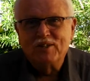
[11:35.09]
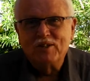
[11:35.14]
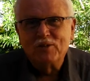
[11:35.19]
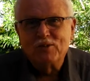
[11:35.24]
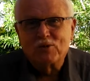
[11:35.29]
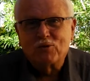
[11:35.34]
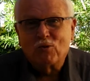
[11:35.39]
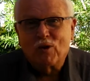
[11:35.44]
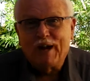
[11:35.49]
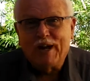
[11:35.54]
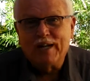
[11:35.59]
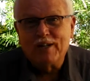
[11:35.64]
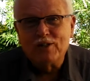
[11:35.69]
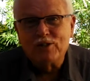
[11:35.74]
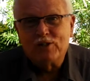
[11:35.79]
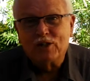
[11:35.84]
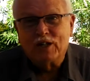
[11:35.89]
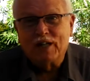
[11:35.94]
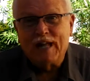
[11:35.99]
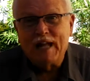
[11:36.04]
strange
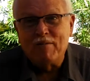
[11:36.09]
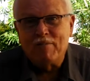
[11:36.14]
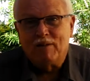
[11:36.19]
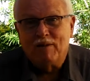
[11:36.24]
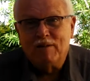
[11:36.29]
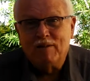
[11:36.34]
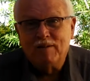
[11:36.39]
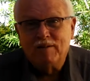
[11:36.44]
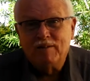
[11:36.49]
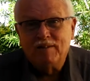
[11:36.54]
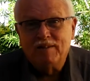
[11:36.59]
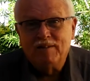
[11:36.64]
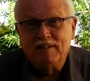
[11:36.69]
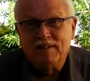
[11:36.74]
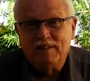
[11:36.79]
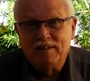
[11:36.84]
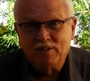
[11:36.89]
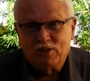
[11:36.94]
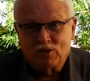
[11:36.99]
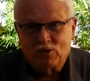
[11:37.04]
dilemma
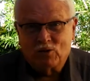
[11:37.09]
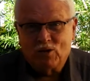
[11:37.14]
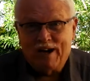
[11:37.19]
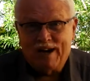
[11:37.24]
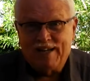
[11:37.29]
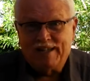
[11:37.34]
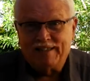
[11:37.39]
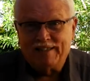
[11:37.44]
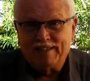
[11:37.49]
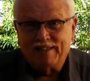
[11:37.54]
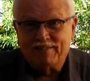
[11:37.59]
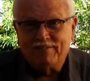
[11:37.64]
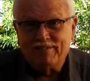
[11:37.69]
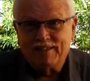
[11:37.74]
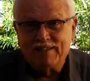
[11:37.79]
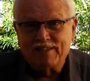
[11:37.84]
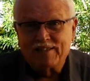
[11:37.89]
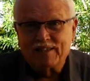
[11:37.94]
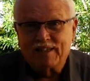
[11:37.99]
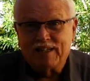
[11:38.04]
to try and
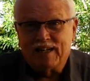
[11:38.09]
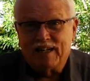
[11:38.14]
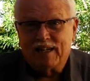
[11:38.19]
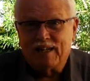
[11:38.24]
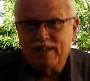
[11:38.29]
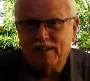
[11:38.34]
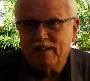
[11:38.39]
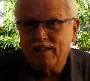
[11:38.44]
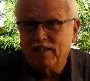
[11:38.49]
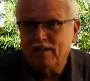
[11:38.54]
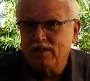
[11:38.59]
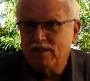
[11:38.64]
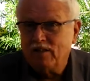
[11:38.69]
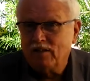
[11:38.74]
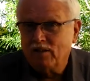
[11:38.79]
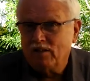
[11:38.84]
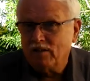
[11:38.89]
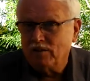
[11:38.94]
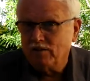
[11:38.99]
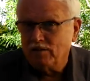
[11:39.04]
convince a guy
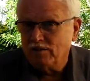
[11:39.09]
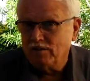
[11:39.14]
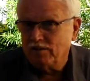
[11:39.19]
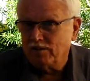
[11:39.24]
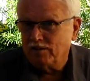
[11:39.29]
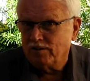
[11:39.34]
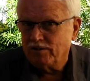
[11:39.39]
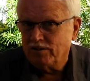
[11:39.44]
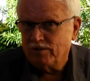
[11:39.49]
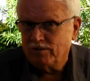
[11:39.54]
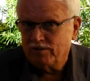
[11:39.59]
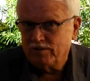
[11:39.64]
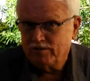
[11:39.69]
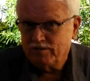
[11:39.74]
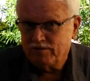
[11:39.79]
who's